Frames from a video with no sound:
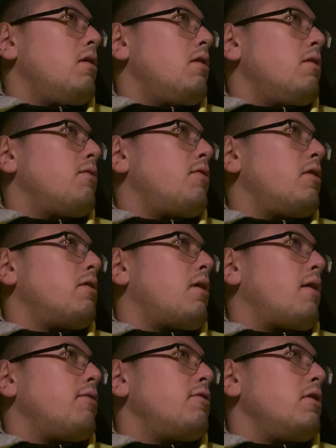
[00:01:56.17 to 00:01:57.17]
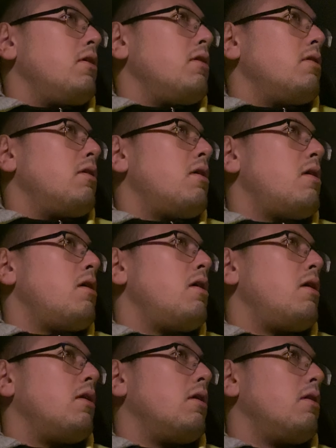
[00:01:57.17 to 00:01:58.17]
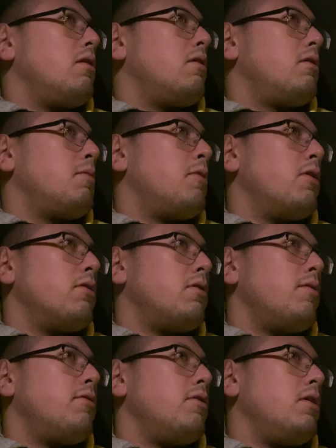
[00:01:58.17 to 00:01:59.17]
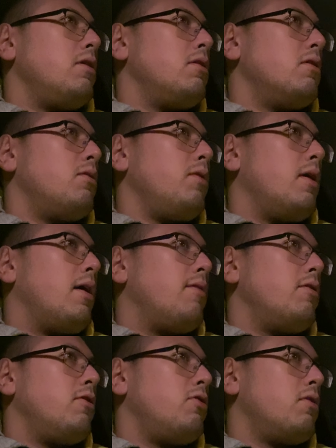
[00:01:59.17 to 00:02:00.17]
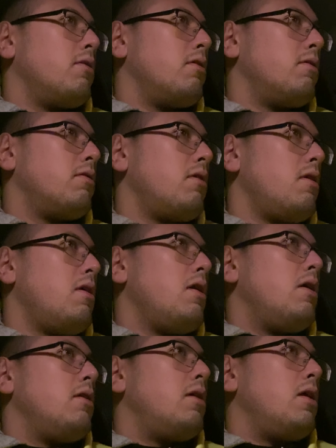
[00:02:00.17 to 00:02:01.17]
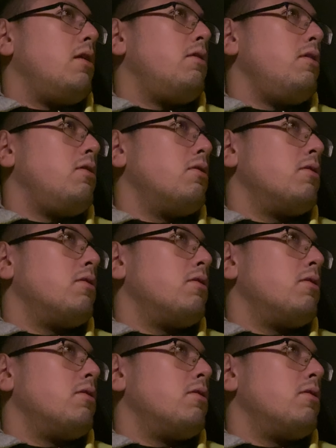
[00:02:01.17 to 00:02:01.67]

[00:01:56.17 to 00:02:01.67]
as far as I've seen, and some others have seen, we have this sort of this tendency towards